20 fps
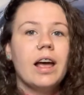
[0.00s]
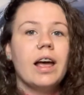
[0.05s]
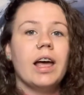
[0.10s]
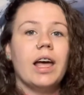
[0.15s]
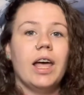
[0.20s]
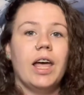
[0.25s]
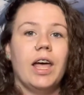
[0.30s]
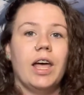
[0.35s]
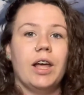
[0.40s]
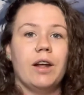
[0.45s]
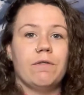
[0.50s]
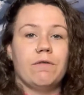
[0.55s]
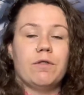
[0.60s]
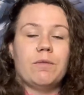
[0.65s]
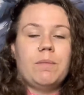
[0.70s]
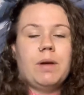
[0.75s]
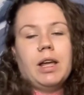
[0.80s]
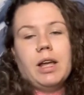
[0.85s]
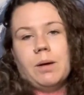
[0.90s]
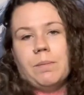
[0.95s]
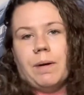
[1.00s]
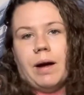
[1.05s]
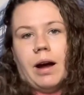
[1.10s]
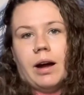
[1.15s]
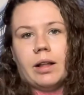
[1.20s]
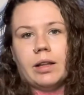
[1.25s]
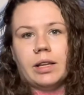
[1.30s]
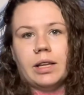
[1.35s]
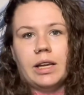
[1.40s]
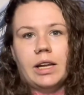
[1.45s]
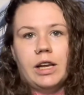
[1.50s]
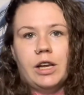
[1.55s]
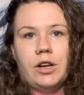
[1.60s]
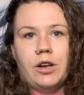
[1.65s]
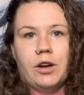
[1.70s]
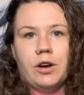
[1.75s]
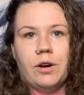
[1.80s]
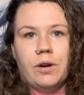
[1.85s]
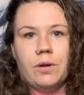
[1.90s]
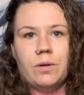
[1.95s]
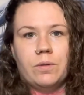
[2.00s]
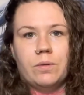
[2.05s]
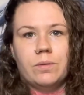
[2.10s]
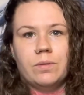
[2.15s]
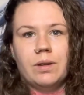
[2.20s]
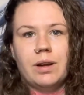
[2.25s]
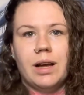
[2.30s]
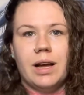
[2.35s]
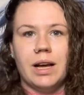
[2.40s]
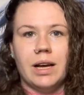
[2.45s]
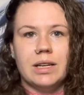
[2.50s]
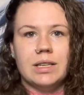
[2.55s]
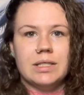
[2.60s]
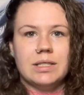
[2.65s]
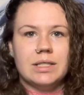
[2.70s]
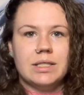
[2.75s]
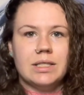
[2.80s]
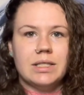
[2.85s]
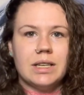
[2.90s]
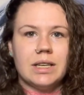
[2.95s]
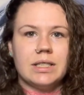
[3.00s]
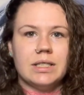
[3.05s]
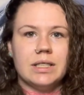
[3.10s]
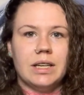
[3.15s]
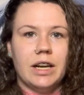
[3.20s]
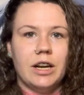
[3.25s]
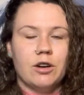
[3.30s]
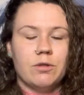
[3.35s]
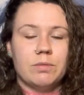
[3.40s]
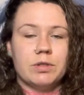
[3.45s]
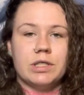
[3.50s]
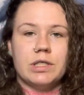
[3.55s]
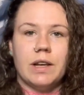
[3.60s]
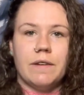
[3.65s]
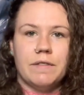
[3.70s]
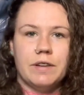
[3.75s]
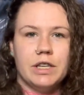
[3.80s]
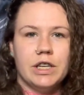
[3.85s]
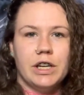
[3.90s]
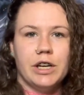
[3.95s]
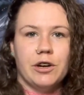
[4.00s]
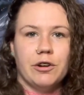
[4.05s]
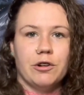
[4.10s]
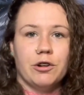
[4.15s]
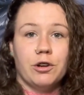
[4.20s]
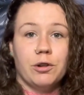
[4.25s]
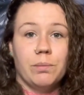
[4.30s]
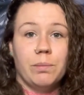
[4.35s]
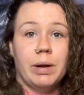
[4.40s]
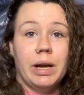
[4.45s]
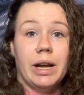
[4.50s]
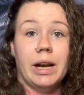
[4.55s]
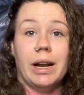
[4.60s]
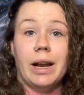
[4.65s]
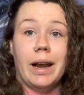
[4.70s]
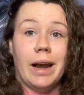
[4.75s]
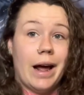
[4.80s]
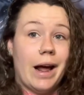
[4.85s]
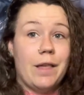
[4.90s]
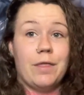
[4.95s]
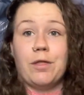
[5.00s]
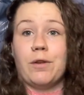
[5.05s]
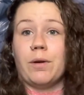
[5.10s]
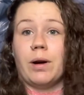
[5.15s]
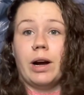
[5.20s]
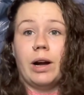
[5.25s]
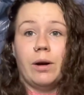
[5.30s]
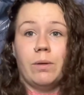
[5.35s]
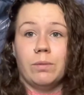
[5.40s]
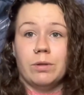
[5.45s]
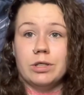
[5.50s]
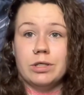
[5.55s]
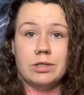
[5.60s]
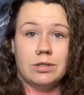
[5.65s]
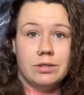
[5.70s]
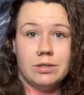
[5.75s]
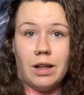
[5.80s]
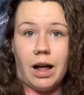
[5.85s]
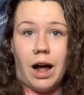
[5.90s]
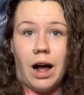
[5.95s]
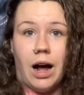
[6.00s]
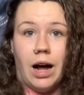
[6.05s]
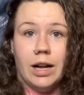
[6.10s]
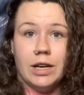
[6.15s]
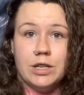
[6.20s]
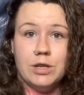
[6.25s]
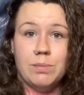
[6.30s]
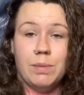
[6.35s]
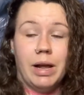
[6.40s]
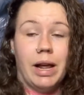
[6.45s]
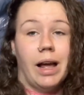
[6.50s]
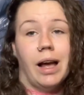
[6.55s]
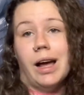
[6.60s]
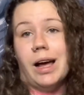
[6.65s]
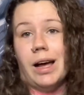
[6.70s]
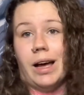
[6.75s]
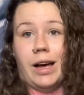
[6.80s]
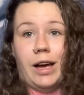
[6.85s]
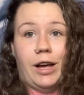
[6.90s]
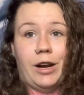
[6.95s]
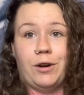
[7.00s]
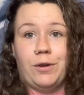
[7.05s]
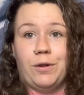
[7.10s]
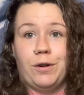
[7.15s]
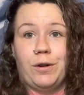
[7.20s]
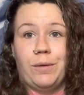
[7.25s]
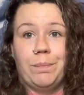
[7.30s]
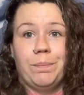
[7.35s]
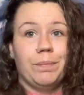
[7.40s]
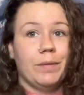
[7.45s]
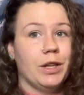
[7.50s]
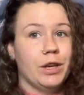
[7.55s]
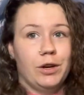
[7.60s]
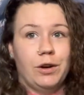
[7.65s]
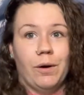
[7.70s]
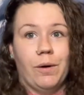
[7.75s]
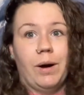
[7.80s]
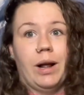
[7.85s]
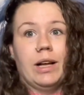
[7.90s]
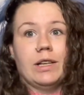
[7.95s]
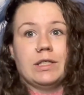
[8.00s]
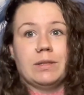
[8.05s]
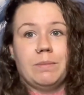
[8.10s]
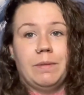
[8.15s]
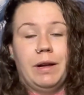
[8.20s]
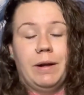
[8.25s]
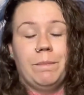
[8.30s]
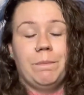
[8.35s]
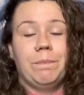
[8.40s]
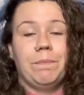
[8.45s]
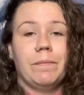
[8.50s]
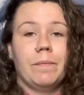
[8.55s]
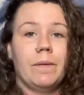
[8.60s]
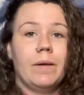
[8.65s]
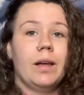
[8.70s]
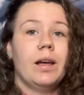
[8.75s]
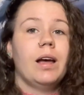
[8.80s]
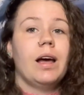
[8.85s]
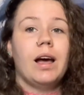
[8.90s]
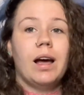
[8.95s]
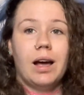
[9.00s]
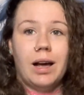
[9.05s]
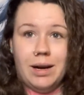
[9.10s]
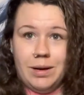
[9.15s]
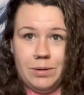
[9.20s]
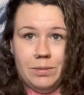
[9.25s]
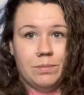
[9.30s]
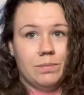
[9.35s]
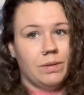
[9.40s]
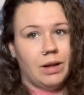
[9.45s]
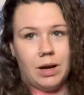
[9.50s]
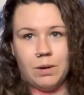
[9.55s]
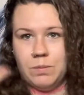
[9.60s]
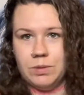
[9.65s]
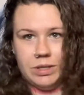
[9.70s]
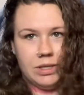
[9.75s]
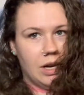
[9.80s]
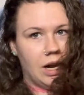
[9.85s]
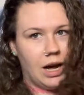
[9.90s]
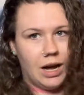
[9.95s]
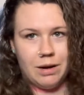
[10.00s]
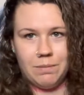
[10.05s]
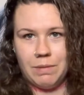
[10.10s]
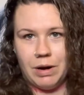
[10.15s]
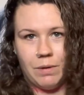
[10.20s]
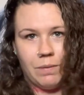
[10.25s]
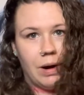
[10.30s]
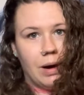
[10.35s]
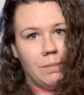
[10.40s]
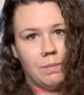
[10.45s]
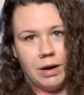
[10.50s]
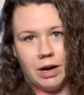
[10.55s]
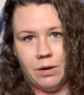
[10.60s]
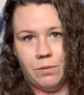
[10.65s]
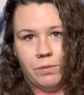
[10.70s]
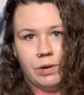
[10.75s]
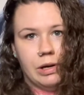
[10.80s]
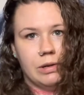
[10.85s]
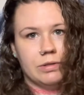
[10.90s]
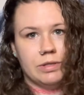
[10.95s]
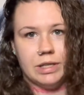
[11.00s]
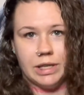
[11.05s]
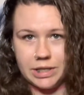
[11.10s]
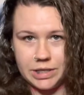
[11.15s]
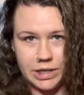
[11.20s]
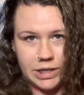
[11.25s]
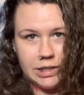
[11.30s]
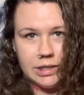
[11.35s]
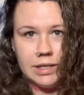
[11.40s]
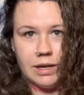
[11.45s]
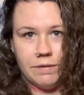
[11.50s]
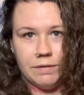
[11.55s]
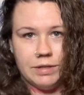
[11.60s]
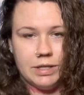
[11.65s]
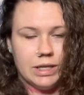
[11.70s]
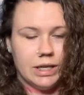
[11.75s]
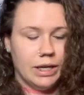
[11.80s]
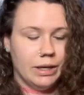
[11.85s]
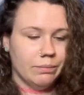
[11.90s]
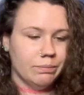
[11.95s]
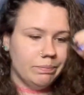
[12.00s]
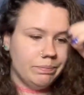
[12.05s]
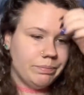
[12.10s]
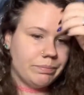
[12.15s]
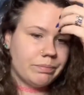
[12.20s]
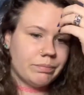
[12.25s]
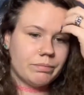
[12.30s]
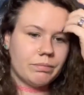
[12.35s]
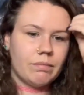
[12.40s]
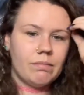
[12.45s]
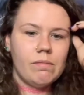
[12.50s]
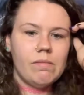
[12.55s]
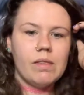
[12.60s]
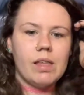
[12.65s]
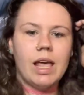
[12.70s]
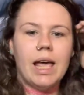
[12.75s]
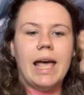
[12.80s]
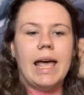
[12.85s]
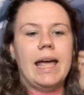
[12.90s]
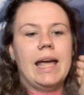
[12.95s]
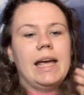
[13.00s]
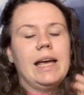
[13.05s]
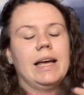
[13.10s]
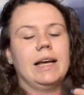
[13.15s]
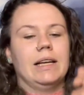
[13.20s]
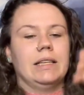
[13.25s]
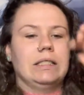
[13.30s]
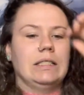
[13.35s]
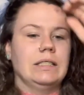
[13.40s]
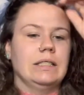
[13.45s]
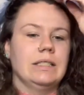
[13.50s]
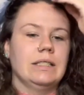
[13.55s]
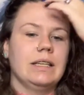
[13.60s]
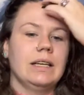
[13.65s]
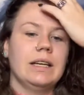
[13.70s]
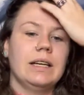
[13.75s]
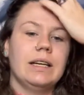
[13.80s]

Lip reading: And for me, apparently, you know, a 16, almost 17-year-old being in 9th grade was hot to me. I don't know. Don't ask me. I was not in my right mind when I was 16, 17. And